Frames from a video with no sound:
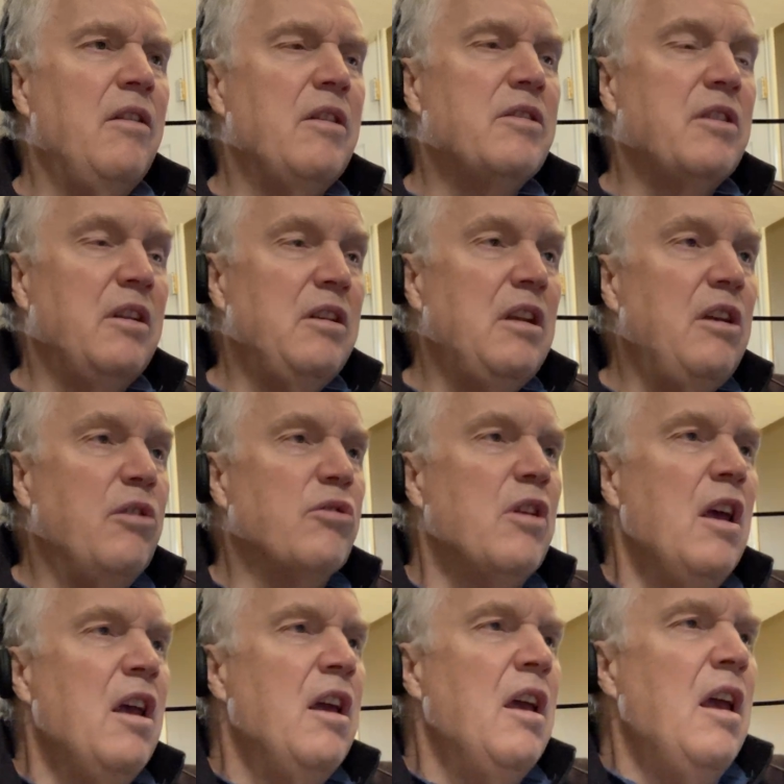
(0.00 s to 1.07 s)
continues.
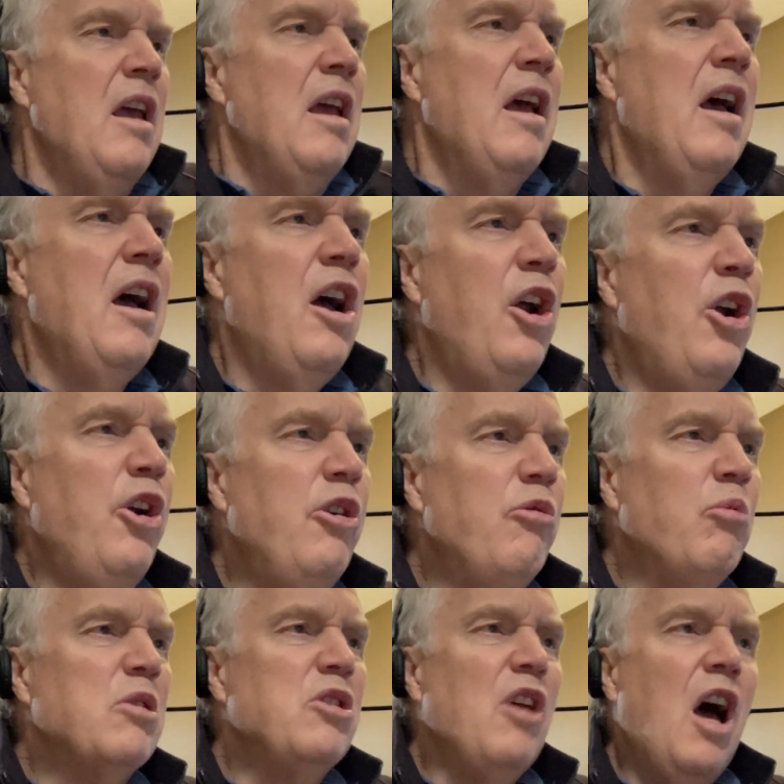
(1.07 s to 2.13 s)
Hurt
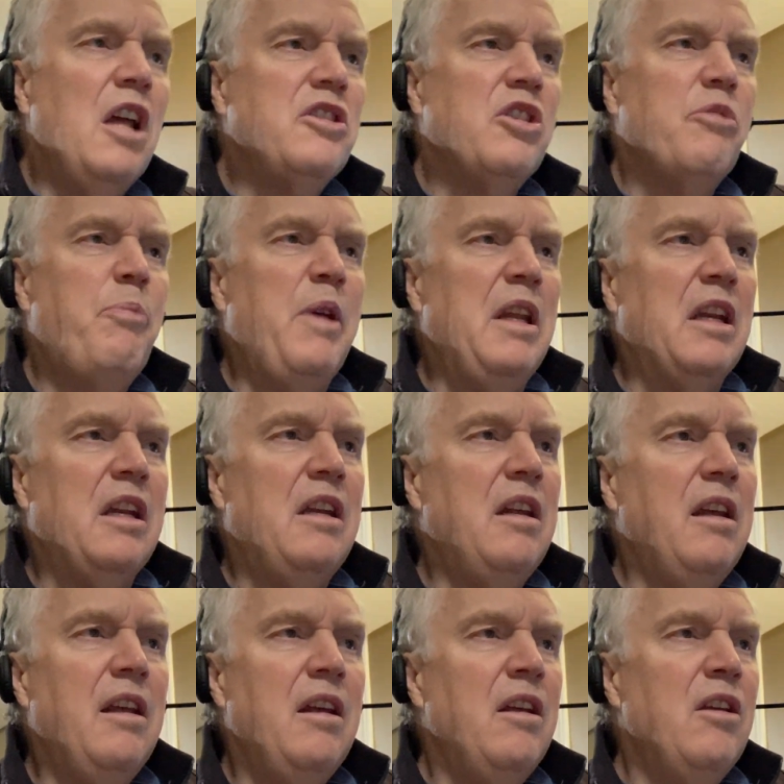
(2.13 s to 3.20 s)
was not subpoenaed
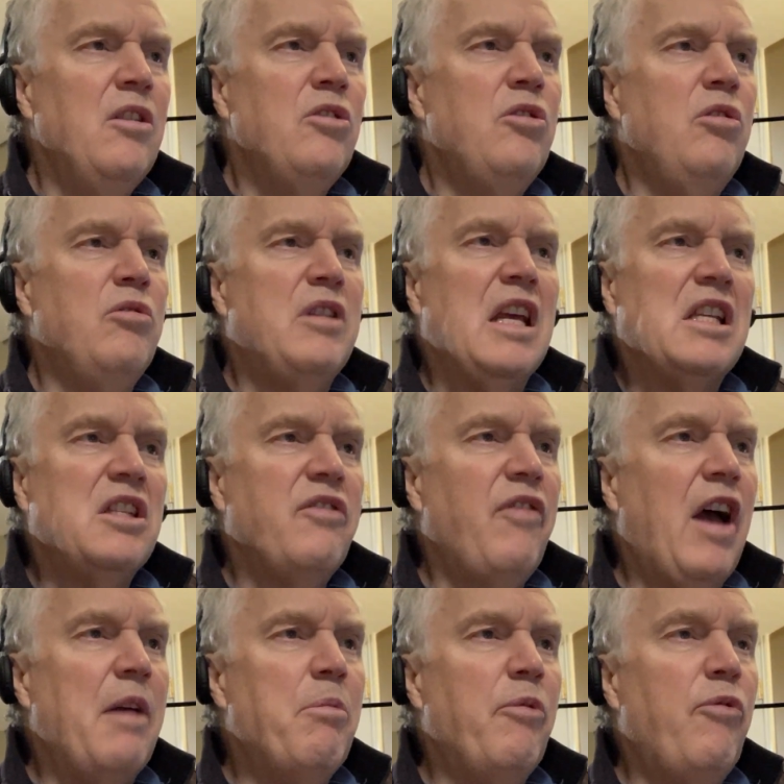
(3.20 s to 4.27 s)
to
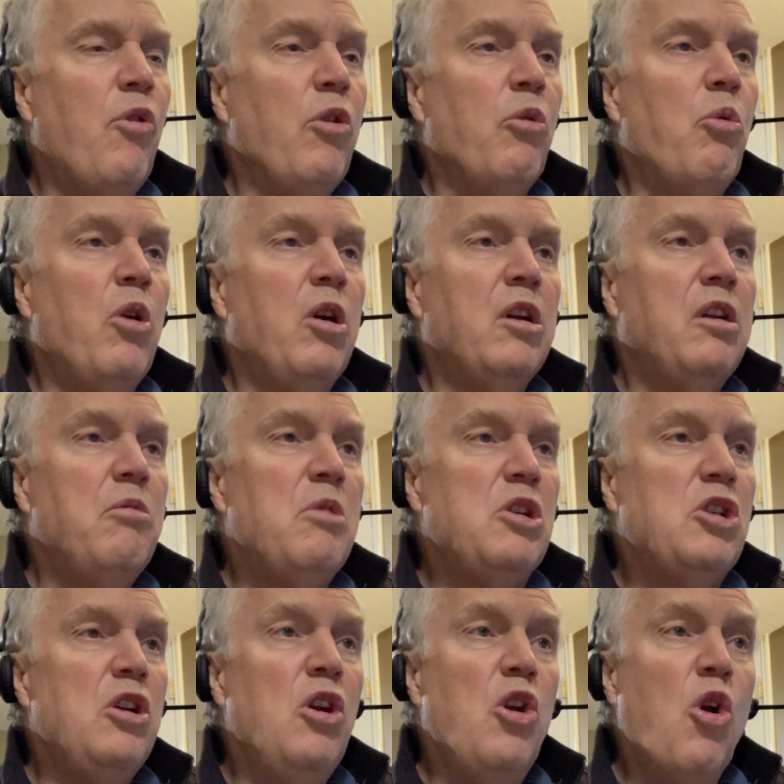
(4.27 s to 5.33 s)
testify before the Warren
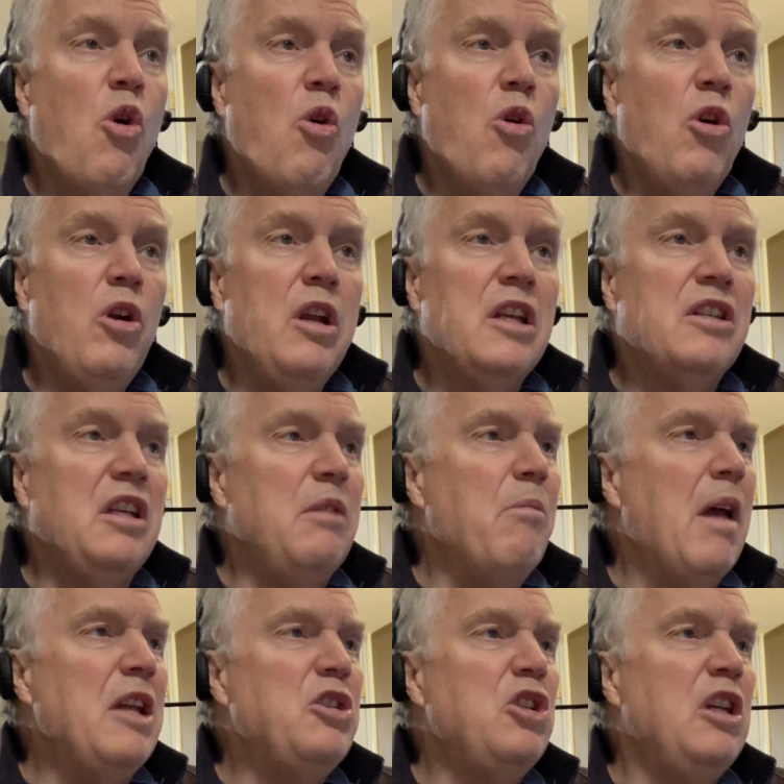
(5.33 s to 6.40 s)
Commission, nor is he
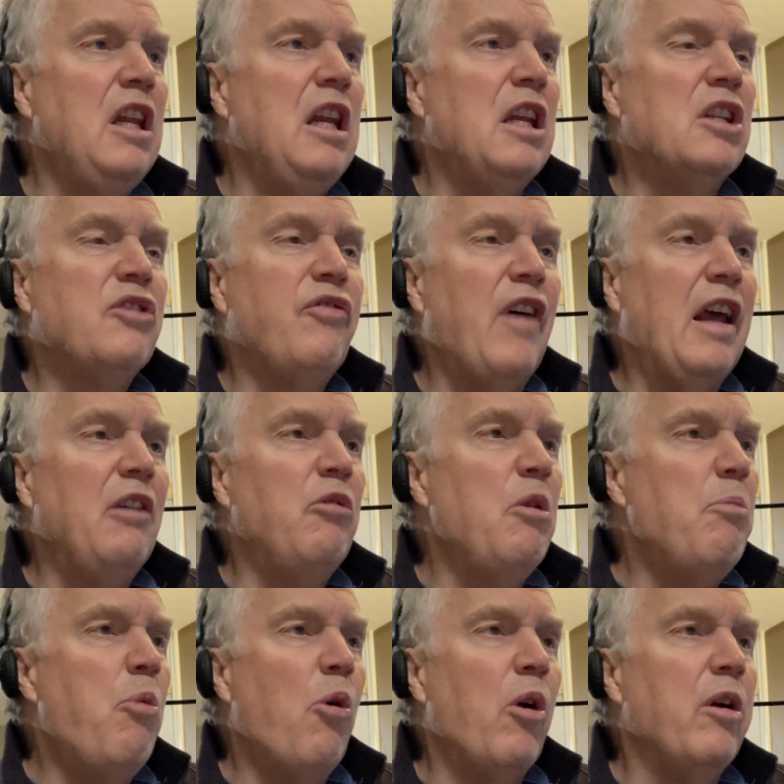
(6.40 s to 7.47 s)
mentioned in his final
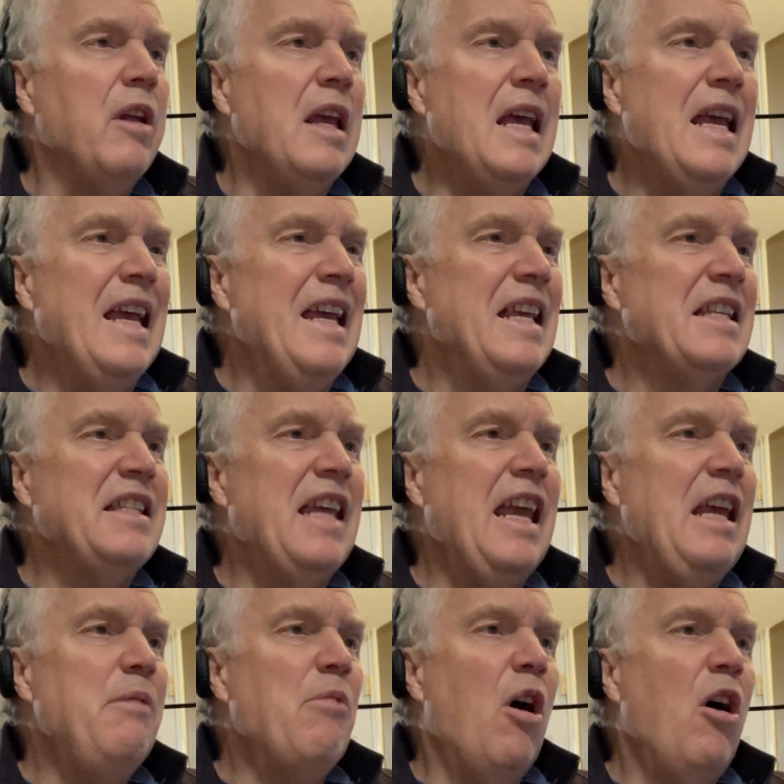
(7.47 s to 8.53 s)
report. His
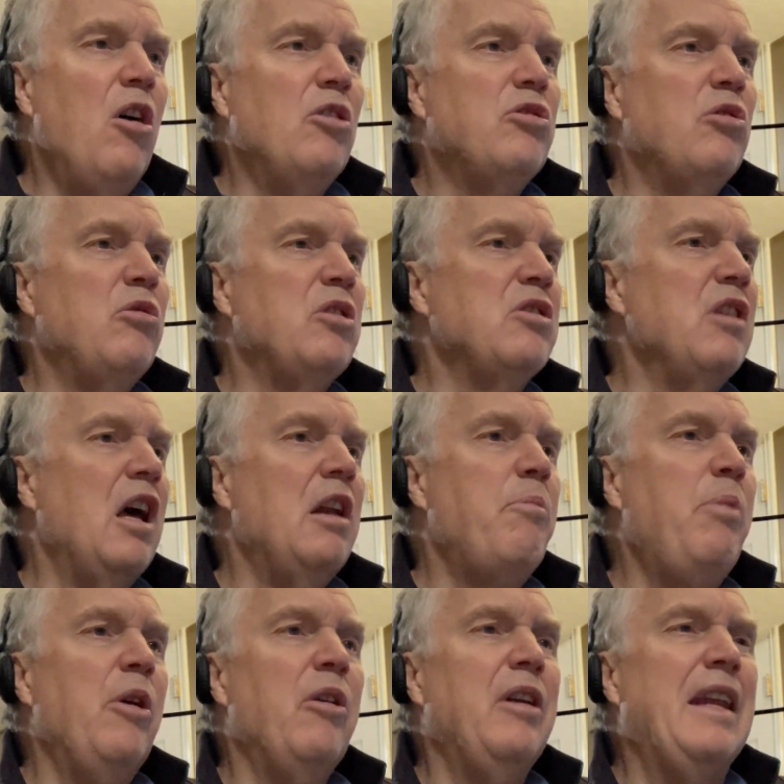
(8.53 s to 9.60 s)
name also does not
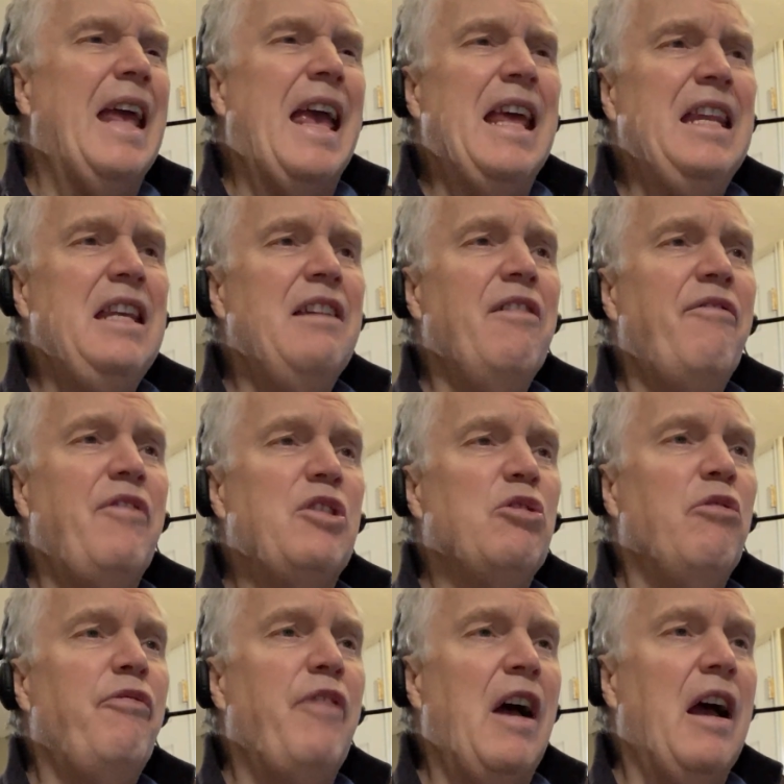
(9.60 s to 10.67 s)
appear in any official
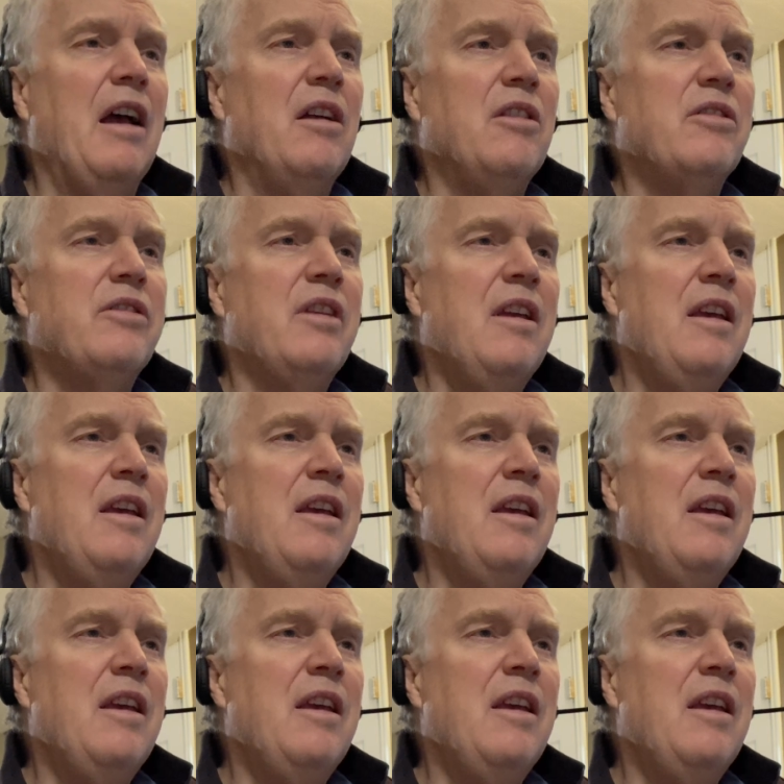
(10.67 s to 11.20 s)
files